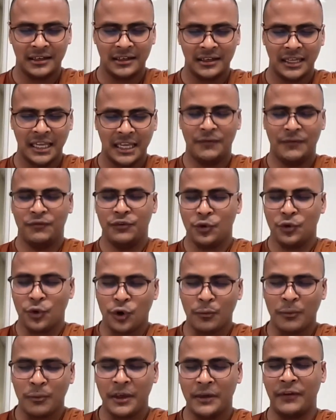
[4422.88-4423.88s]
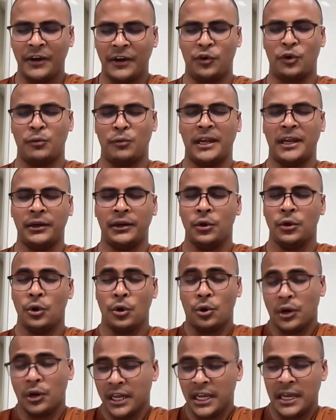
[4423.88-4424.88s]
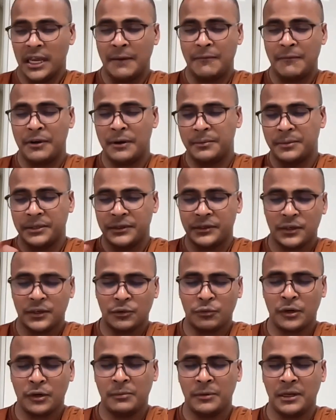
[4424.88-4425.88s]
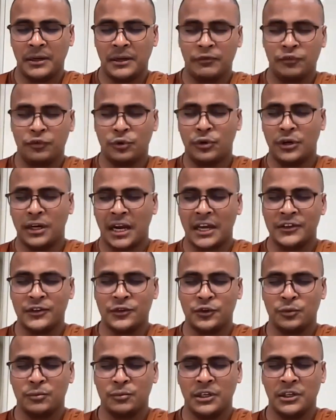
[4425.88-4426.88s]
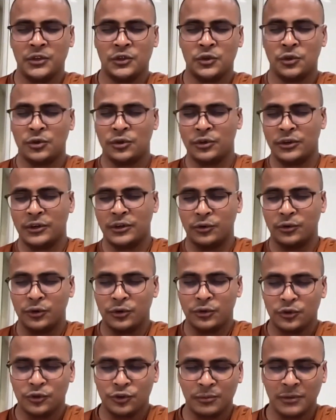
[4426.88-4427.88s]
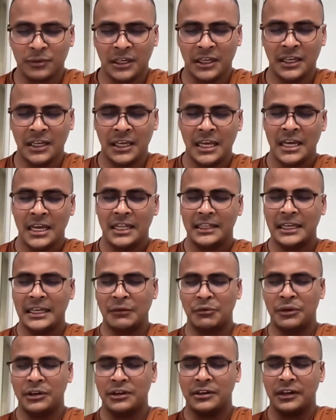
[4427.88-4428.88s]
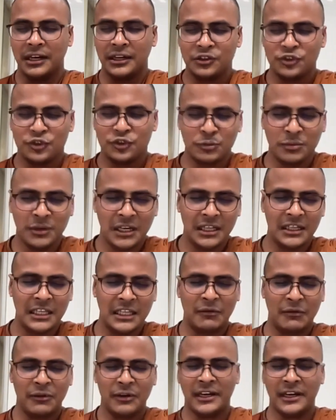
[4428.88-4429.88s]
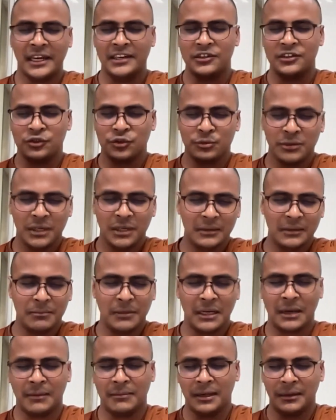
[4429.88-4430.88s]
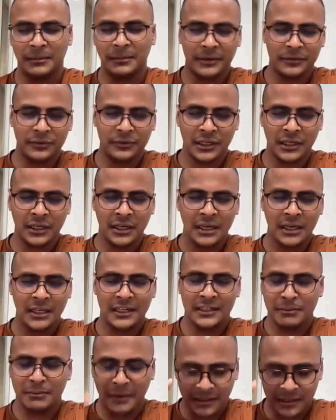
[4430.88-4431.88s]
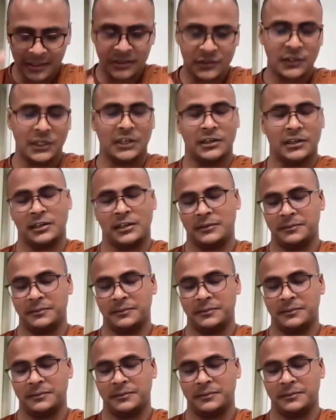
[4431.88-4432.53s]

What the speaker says: If I hope like, okay, every person will be so nice to me, so good to me, they will greet to me, they will nice to me, blah, blah, blah. It's mental sick.